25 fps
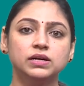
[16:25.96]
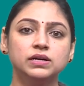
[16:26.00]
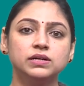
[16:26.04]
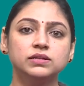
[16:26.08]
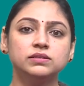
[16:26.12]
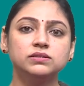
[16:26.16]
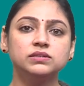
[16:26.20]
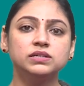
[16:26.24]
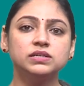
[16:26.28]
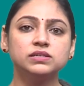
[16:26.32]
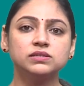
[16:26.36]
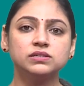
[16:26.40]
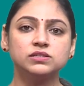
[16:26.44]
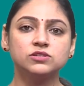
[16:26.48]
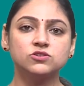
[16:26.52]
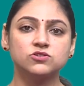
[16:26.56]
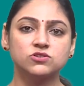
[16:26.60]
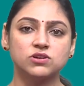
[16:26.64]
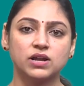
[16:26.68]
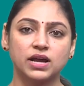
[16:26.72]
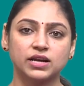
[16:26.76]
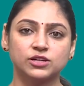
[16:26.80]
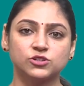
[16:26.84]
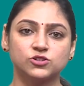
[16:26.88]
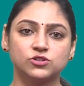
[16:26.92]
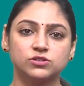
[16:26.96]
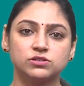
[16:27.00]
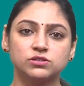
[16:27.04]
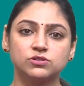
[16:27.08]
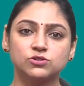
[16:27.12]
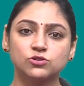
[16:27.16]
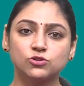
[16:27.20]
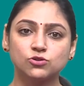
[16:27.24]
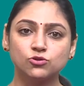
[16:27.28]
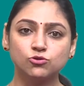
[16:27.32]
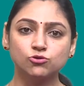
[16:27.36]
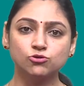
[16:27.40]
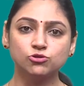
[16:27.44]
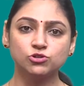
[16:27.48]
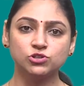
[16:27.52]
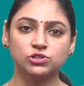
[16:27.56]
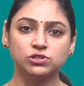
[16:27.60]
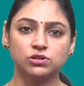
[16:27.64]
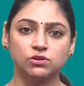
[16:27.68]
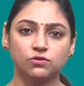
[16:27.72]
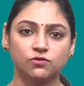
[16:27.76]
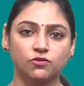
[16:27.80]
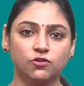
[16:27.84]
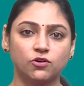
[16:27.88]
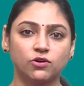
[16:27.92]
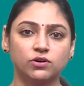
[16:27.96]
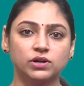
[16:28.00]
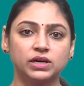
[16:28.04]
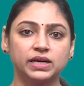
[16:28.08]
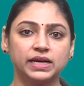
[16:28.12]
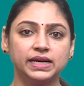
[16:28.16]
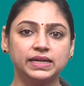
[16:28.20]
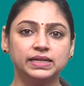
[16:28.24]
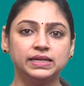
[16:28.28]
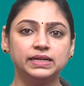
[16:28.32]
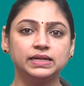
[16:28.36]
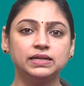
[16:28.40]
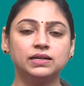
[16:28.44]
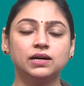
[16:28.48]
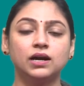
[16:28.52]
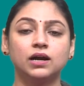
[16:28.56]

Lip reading: This interaction is crucial for gaining